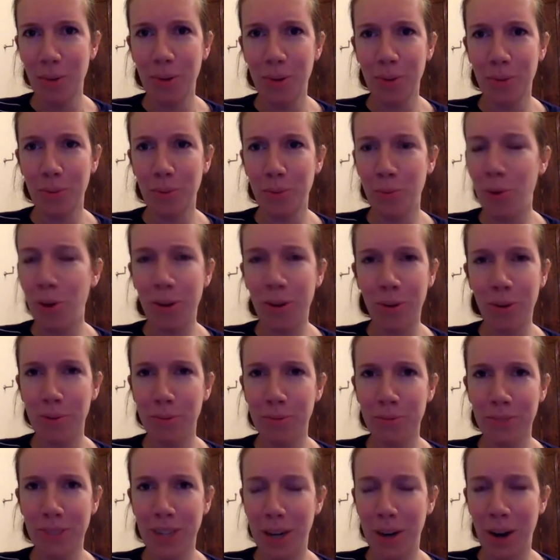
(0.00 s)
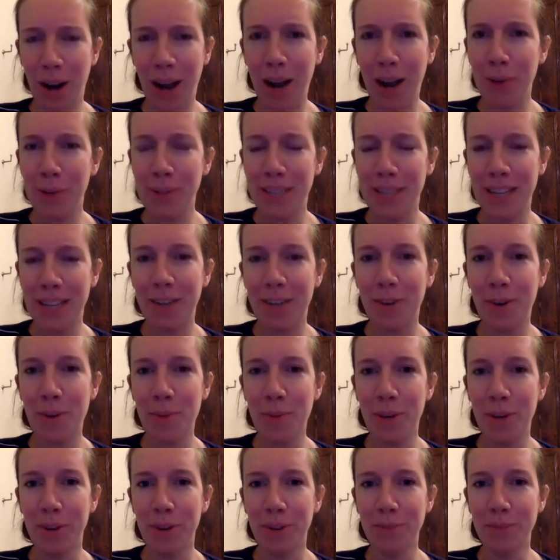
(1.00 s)
what you know how is he a
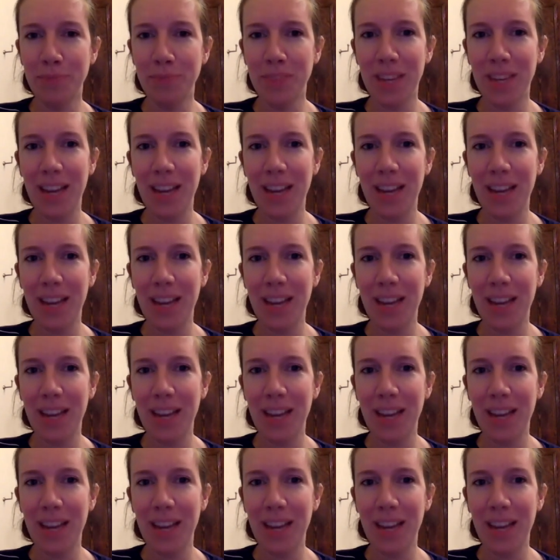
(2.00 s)
criminal